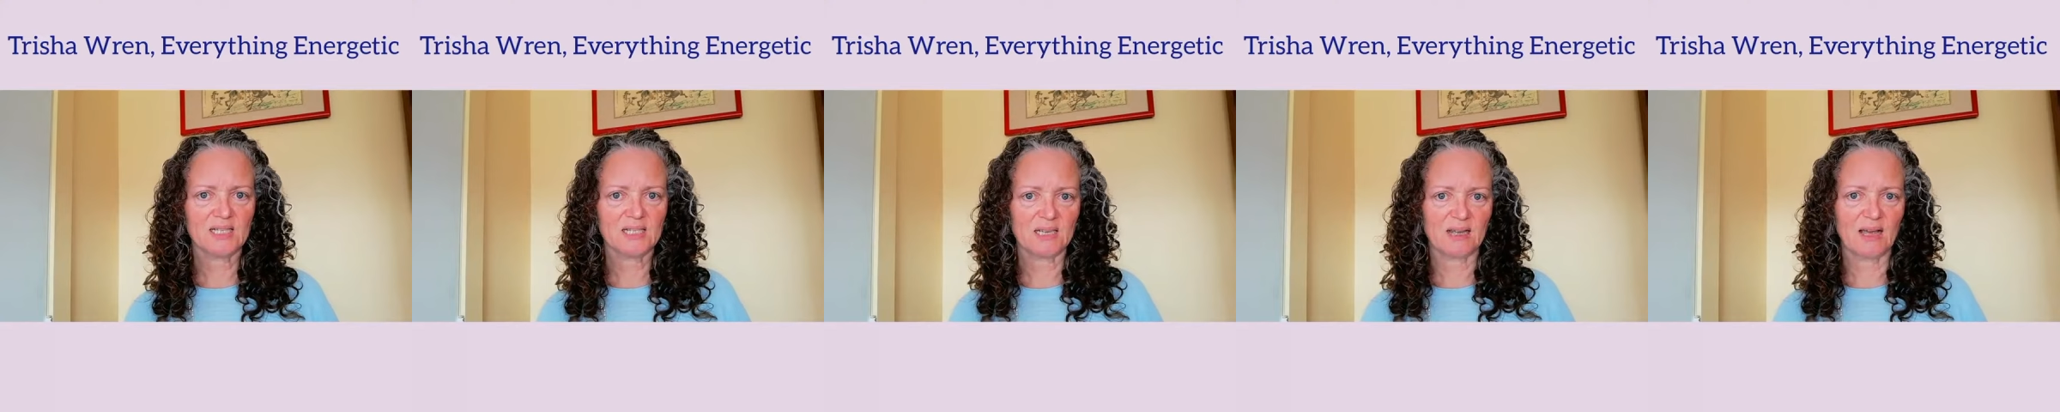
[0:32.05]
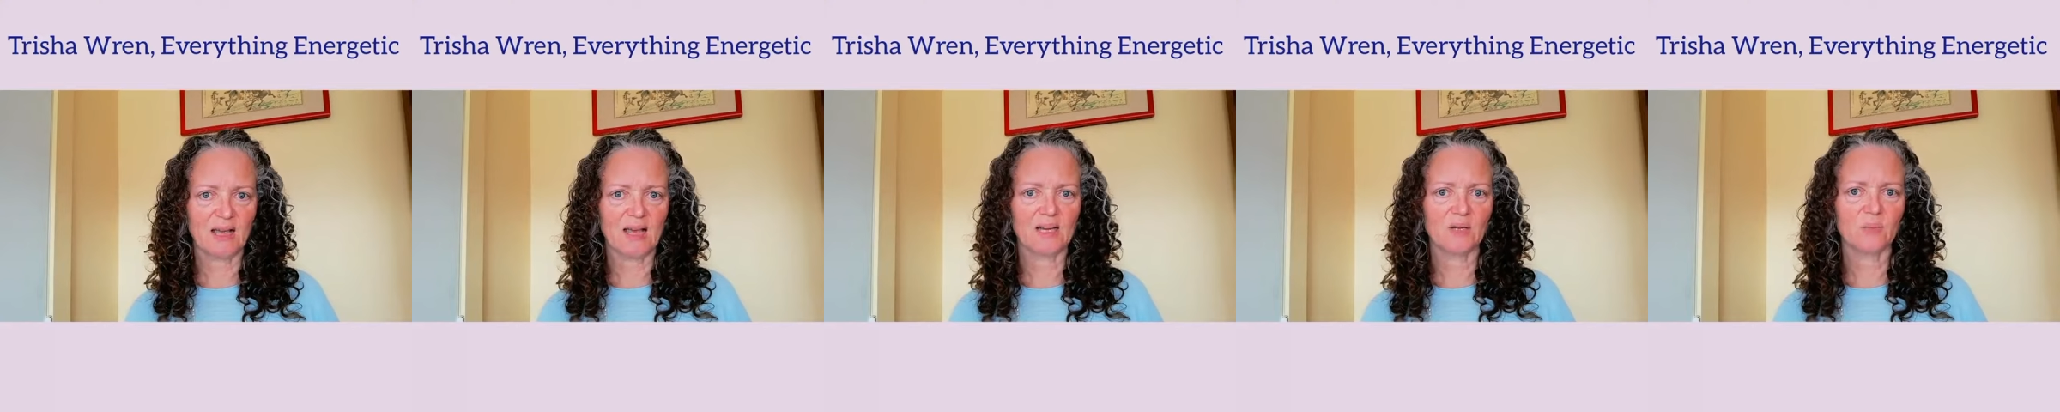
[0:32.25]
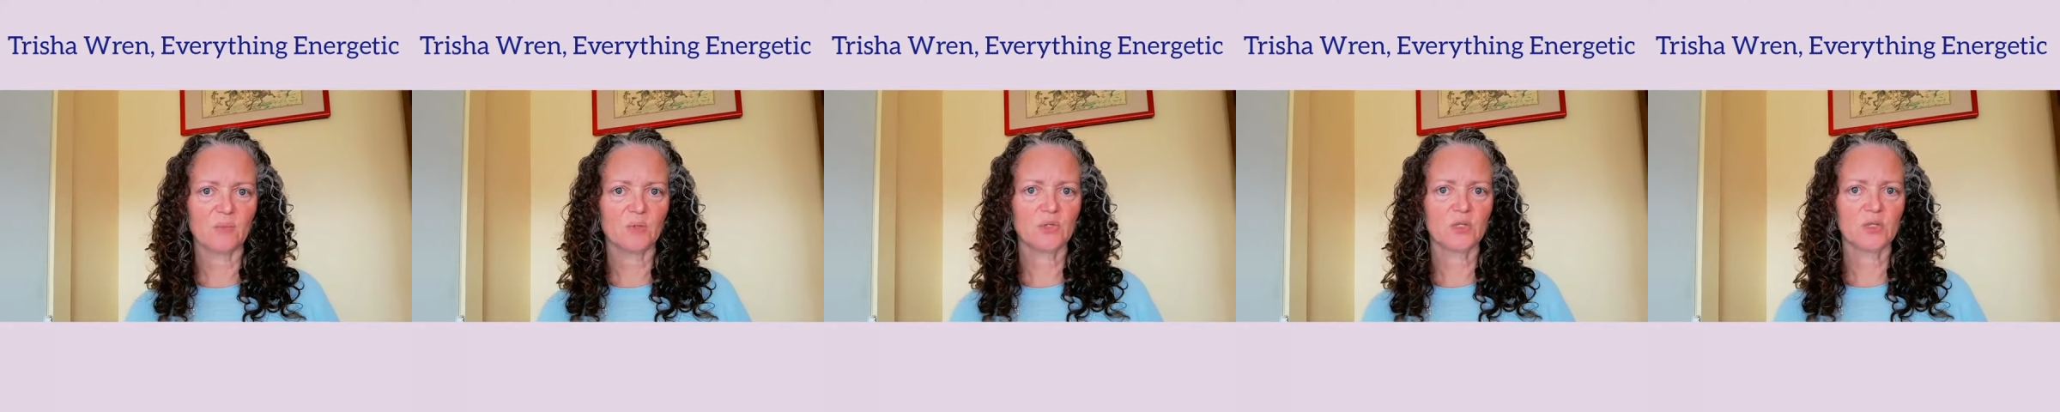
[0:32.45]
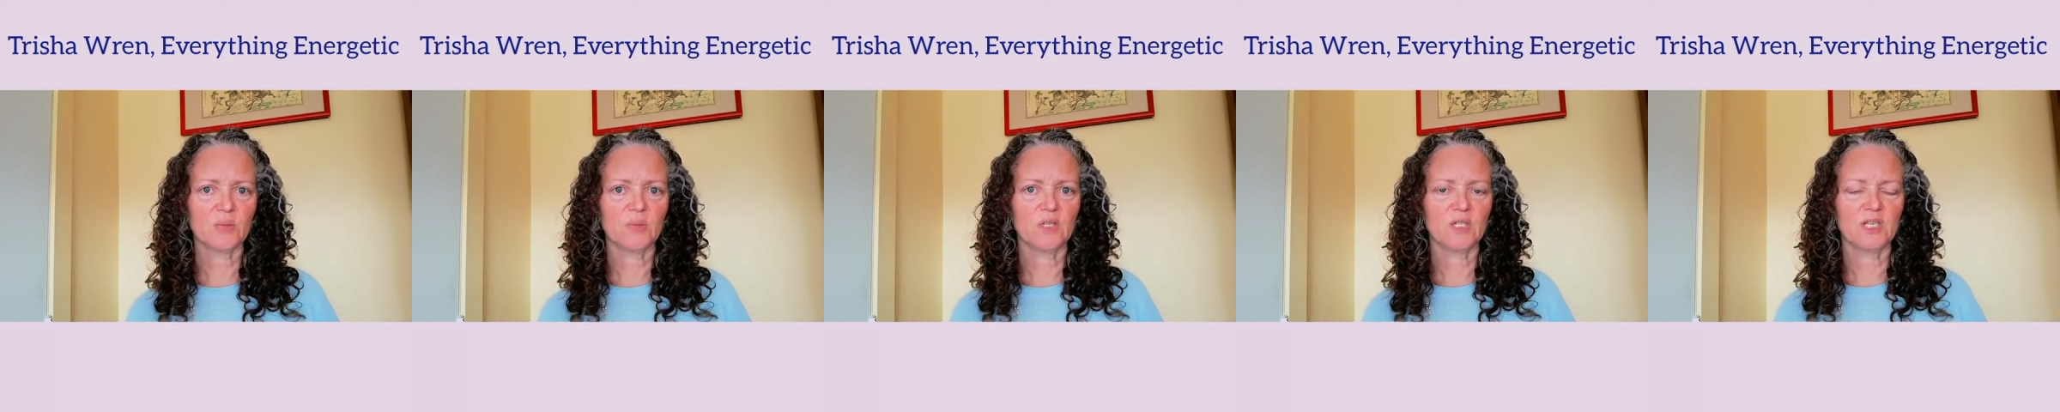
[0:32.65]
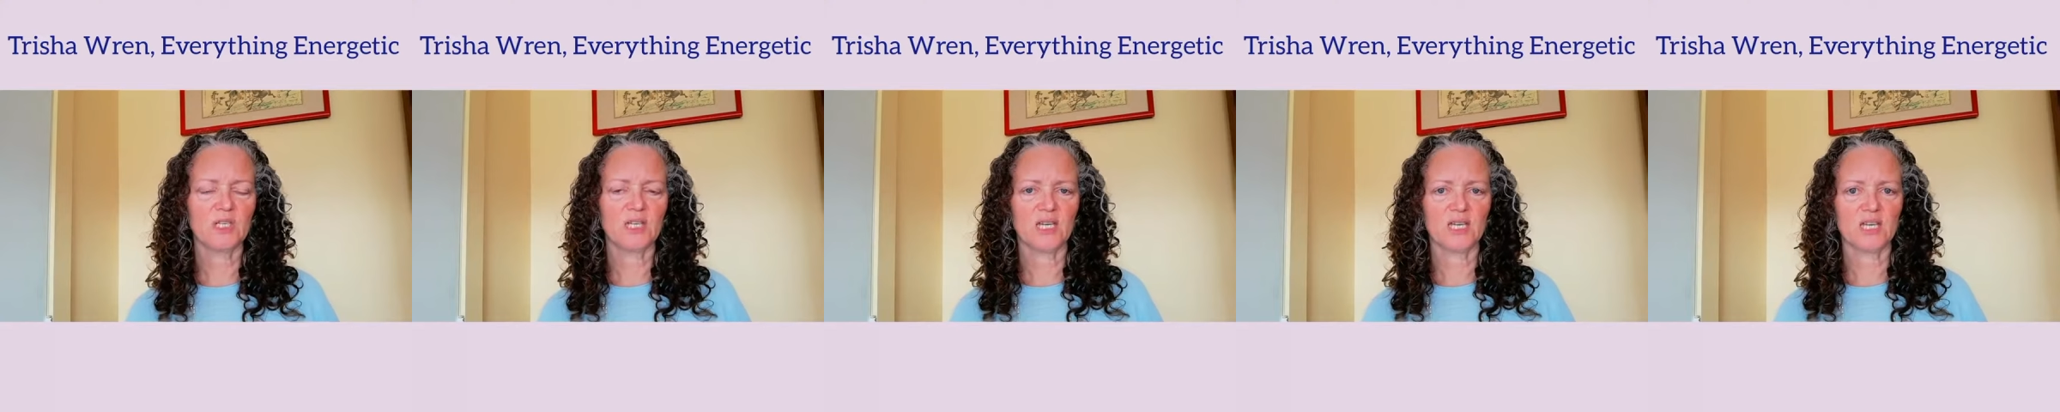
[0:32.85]
to Animal
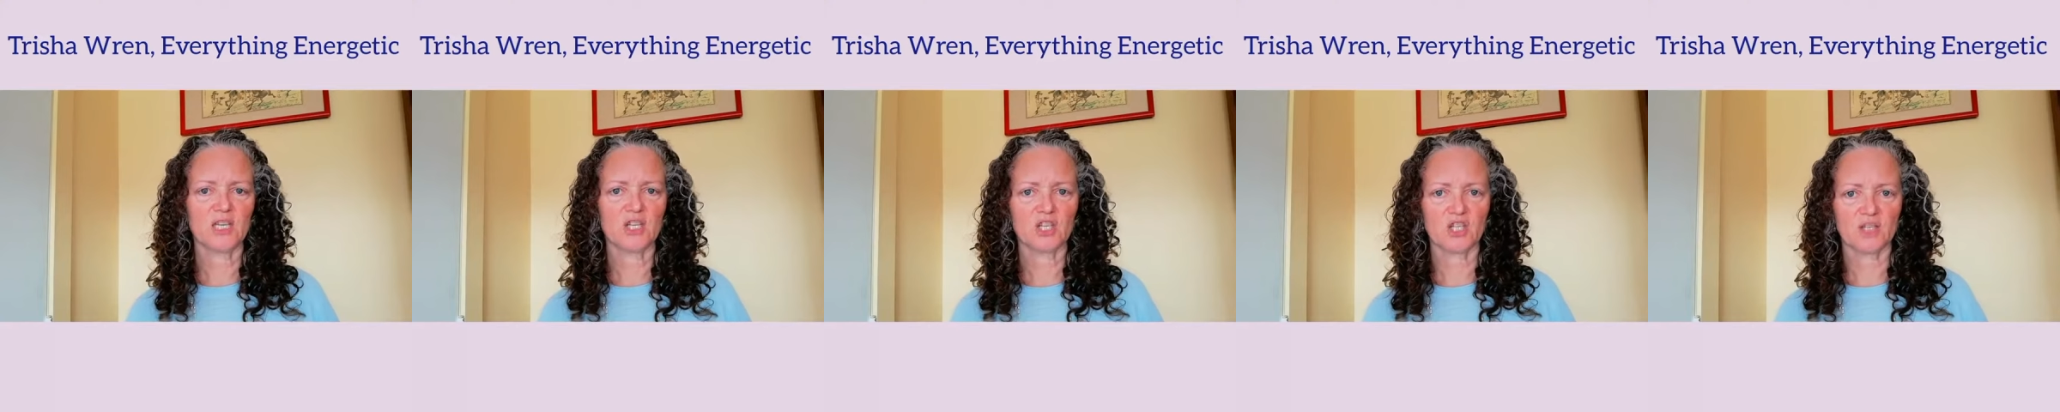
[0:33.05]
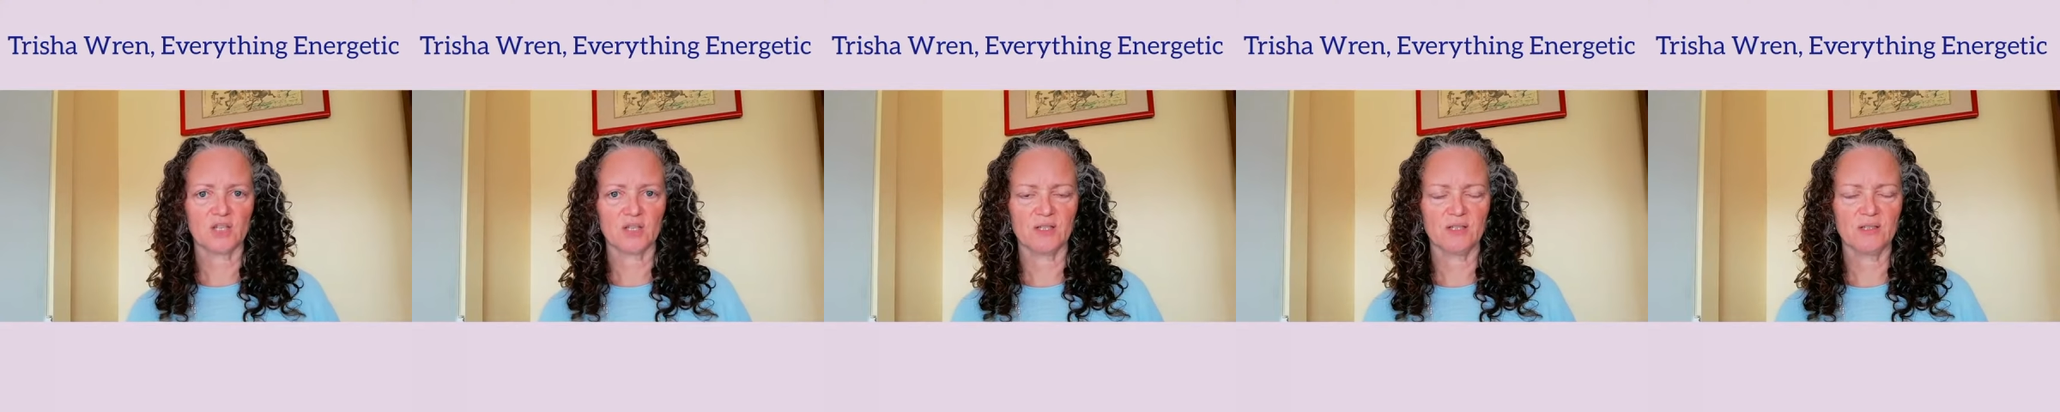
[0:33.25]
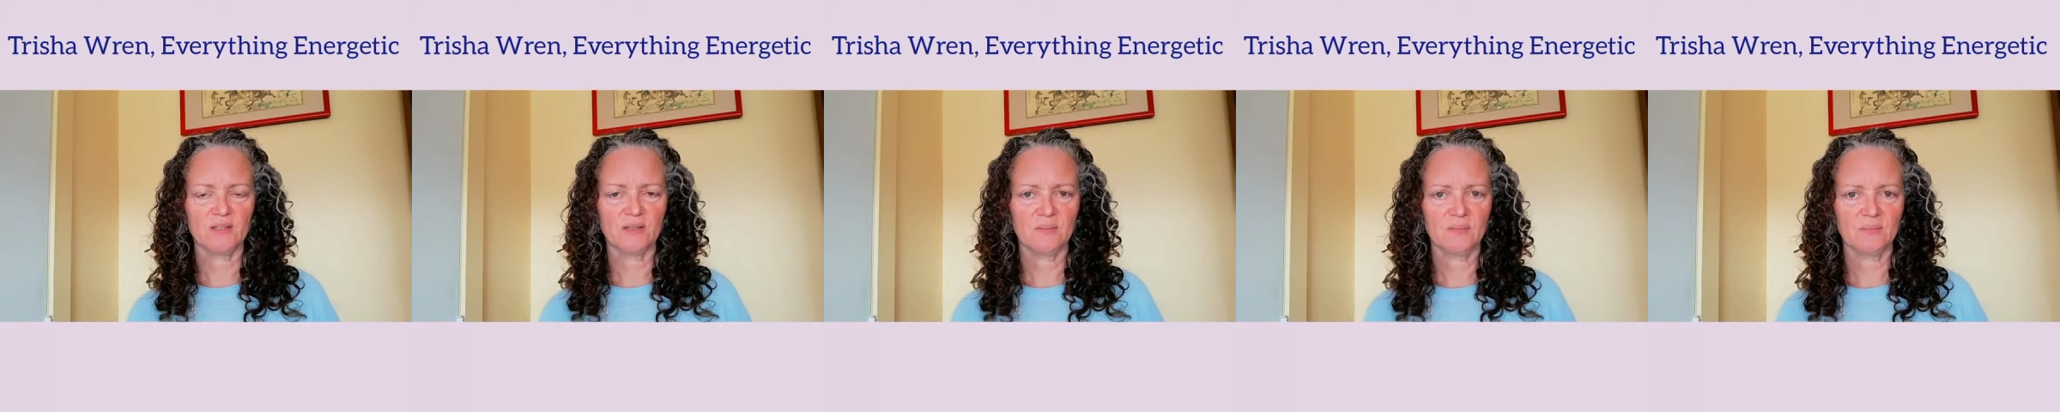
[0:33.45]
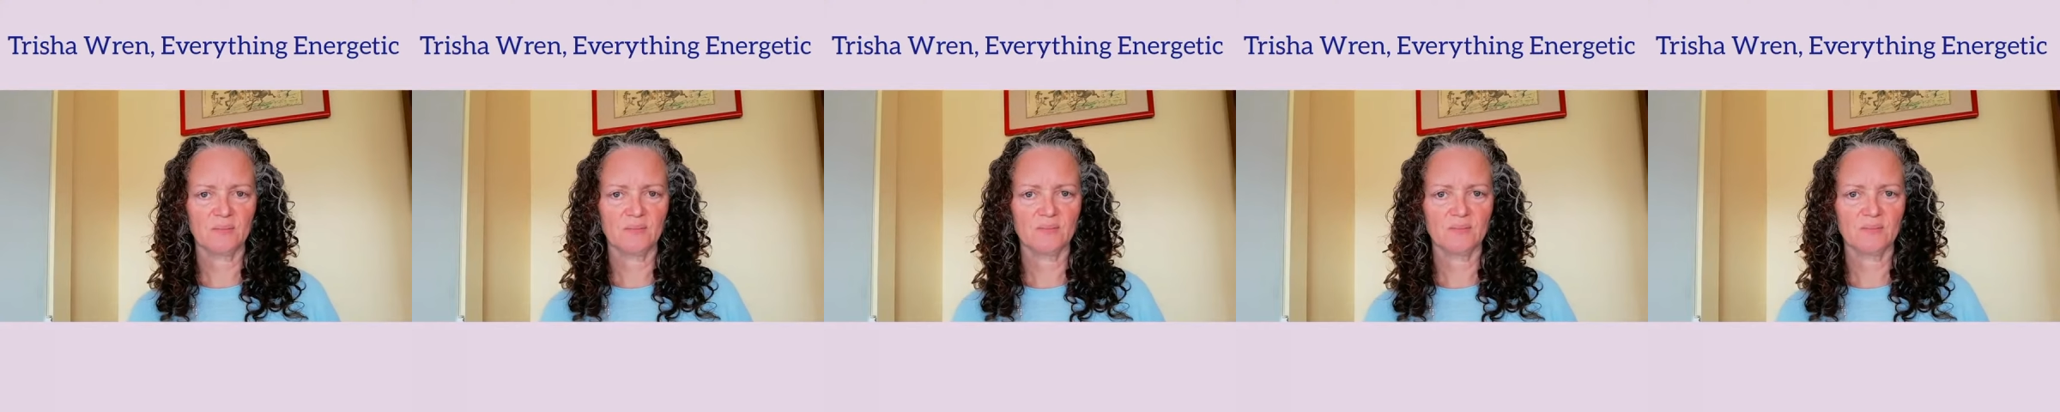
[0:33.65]
Communication,